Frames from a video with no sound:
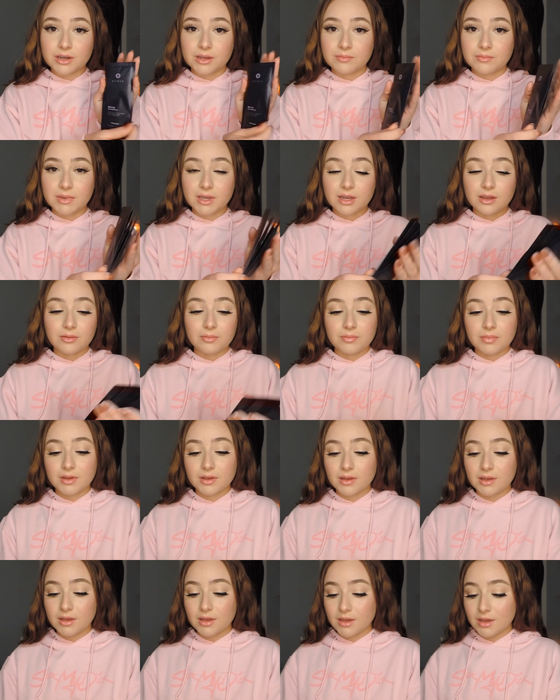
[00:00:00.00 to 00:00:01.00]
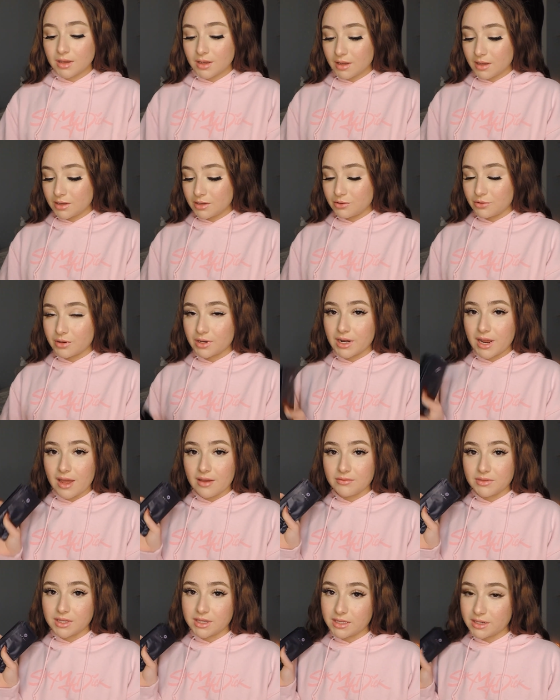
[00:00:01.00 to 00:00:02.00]
Hit me up. You can
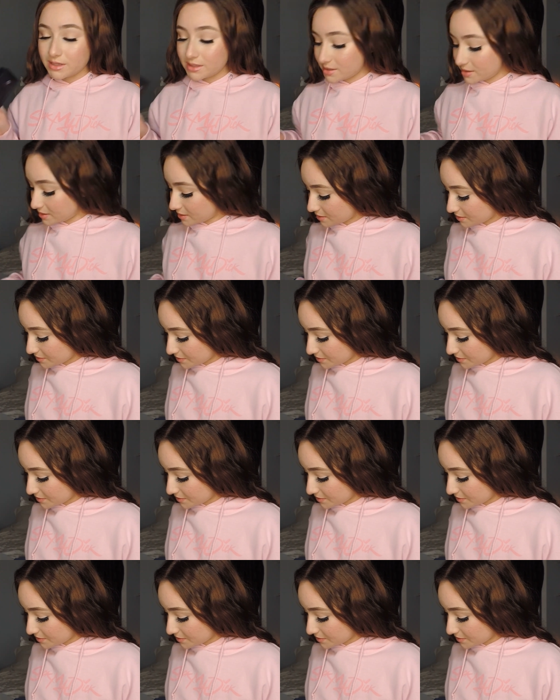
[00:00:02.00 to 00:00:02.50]
have these.